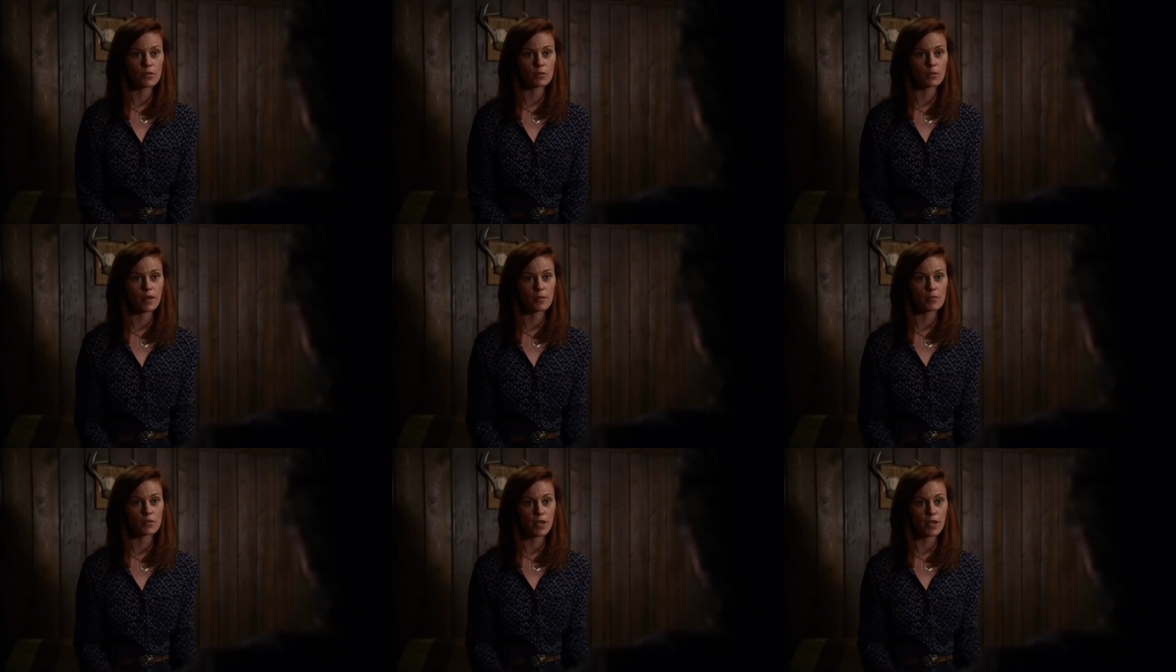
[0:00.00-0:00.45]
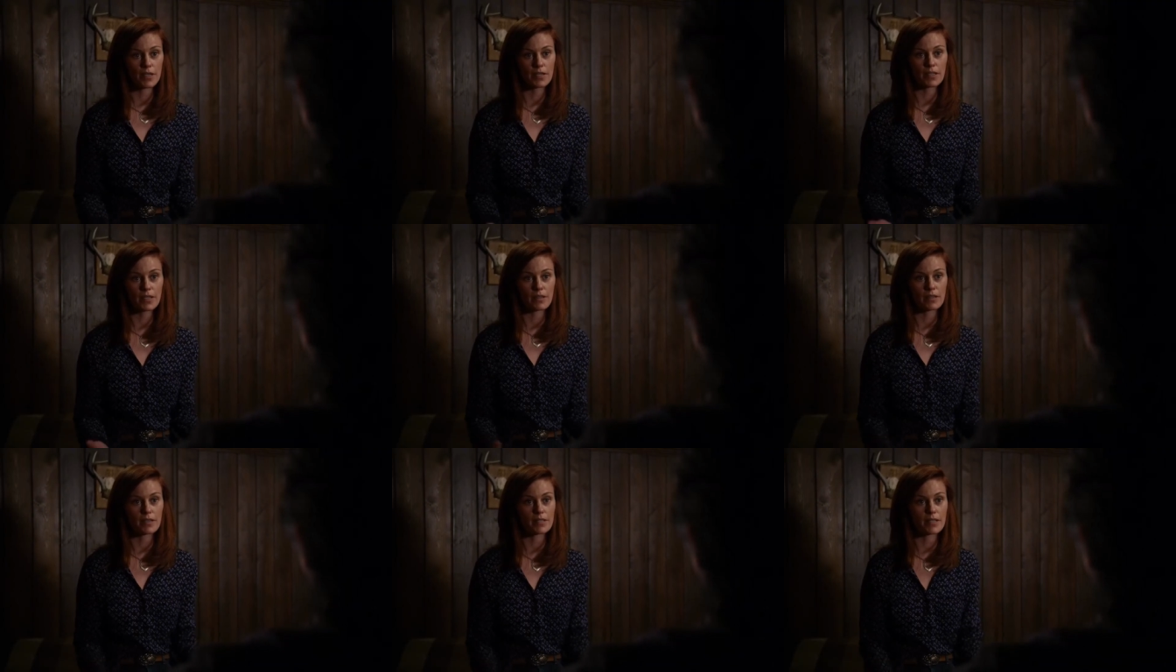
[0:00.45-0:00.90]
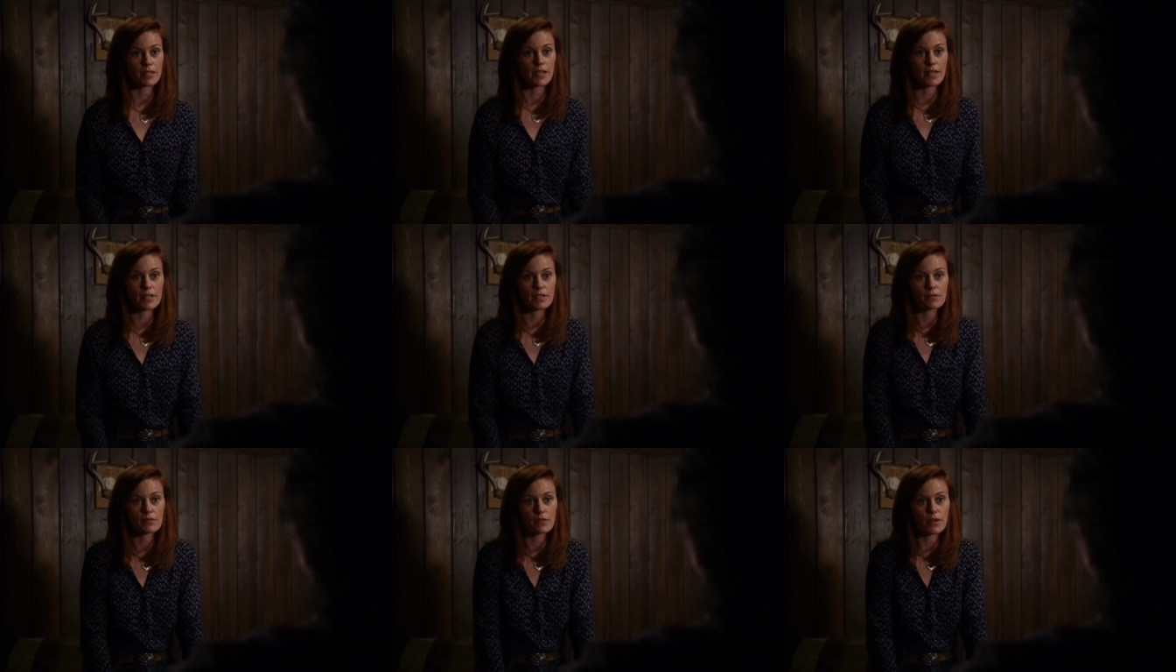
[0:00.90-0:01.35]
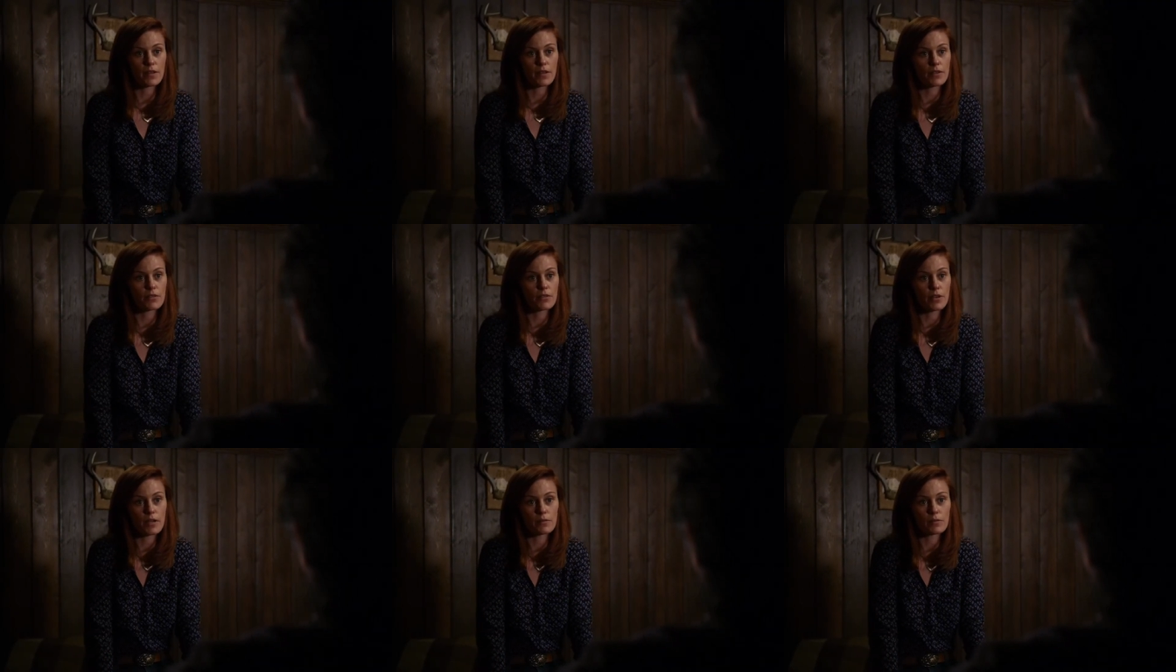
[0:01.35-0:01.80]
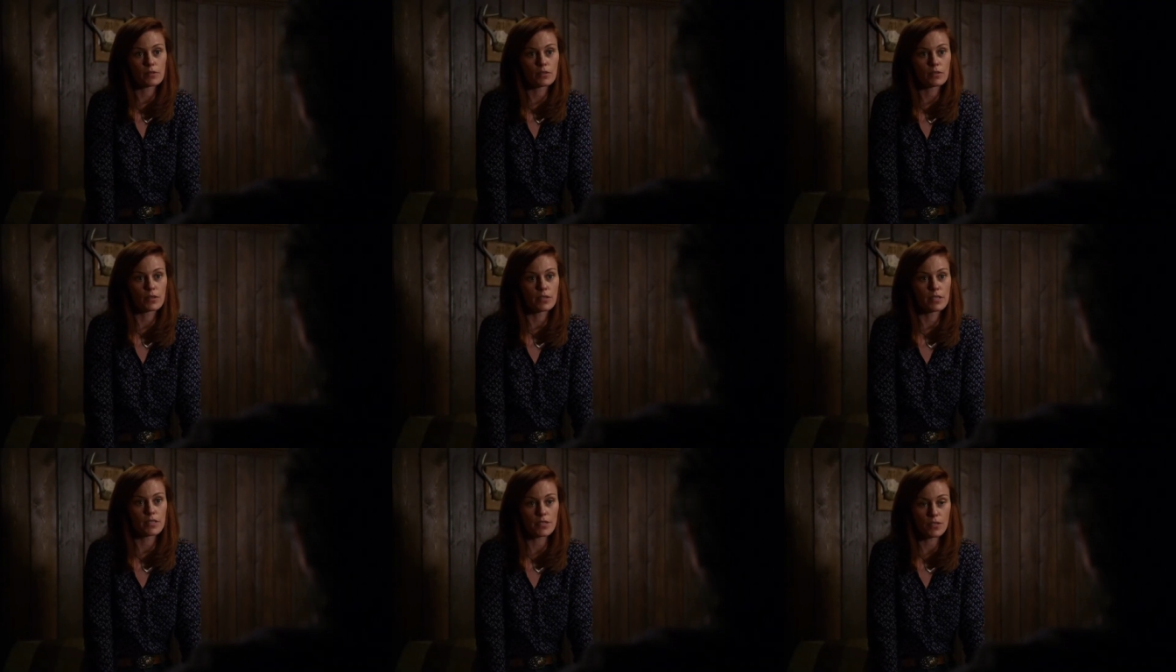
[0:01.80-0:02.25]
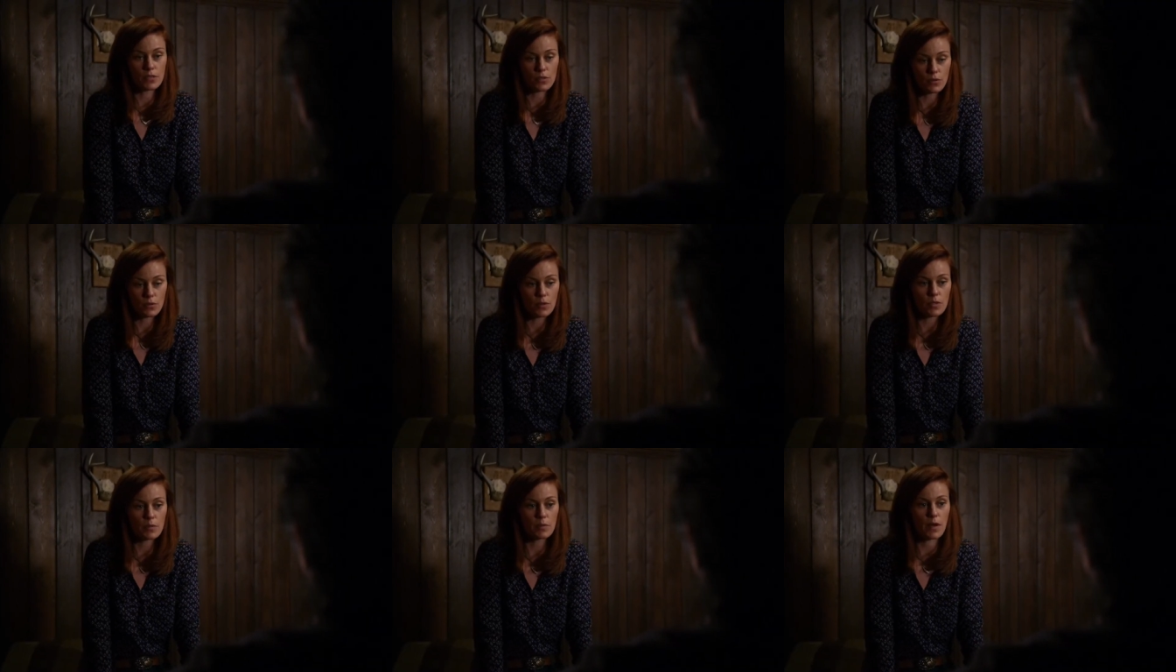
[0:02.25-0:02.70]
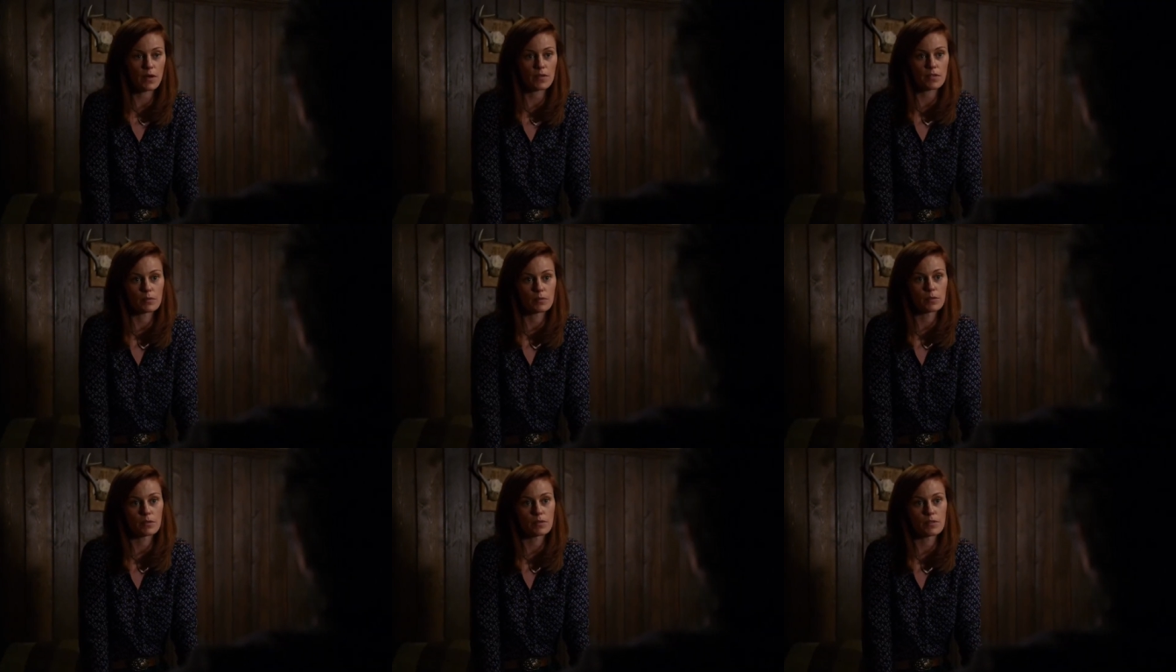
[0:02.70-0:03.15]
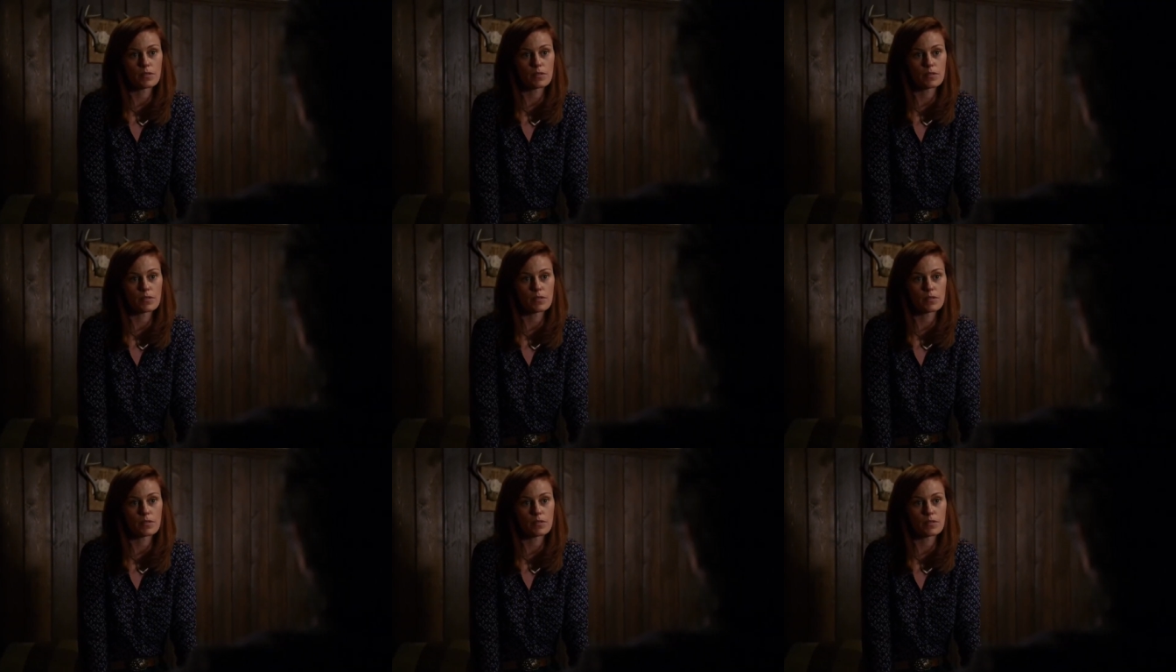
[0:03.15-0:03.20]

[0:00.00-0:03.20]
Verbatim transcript: is why I'm trying to get this case in front of the tribal courts as soon as possible.